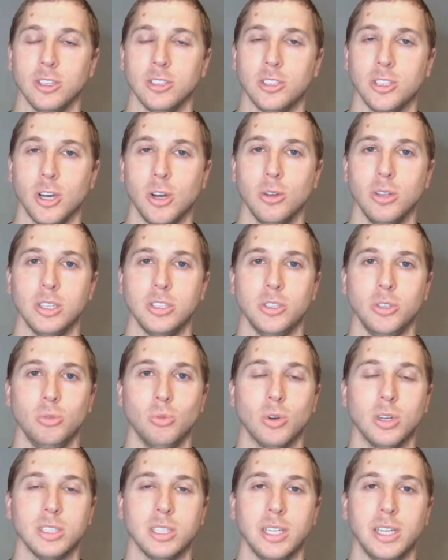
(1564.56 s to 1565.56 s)
for the show that
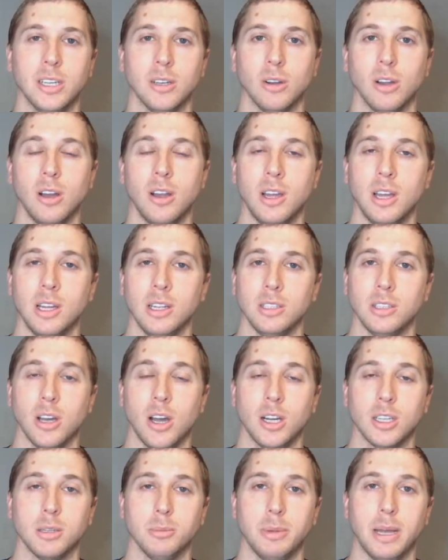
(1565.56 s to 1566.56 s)
you want to hear
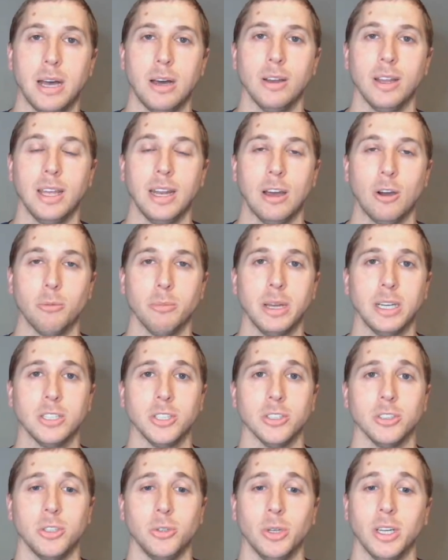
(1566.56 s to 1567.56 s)
talked about, and I'll make
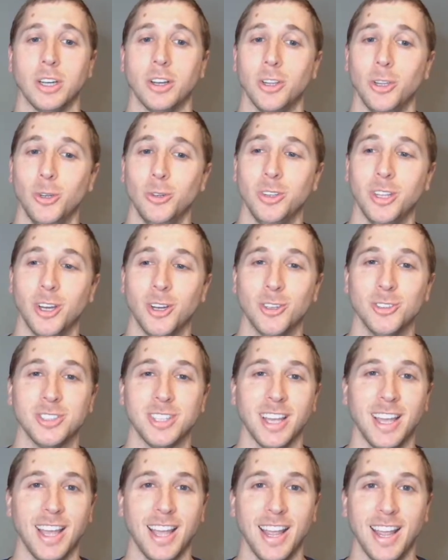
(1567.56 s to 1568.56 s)
sure to include
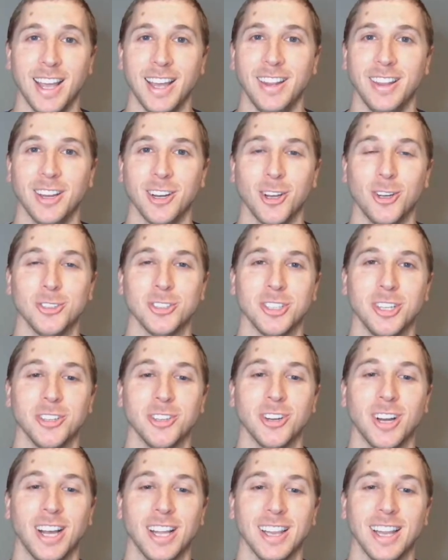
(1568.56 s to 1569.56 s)
those. And there goes
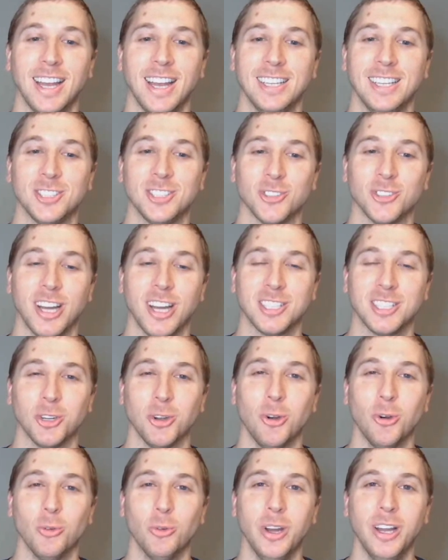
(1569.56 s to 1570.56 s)
another lightning strike.
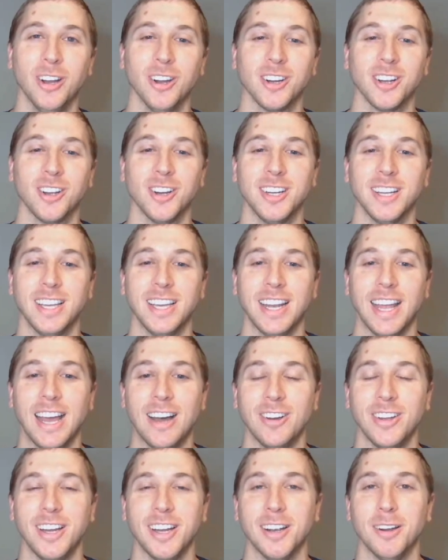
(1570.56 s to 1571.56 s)
So we are going to get
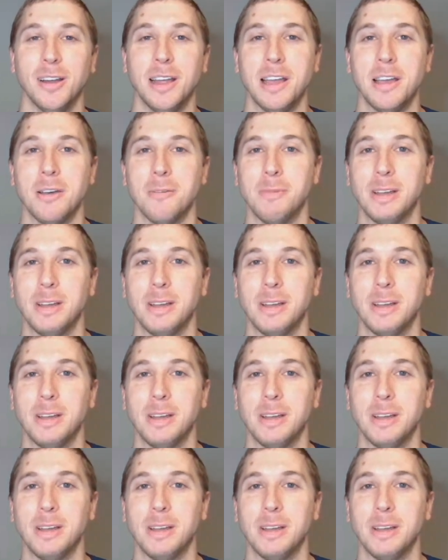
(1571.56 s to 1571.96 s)
out here.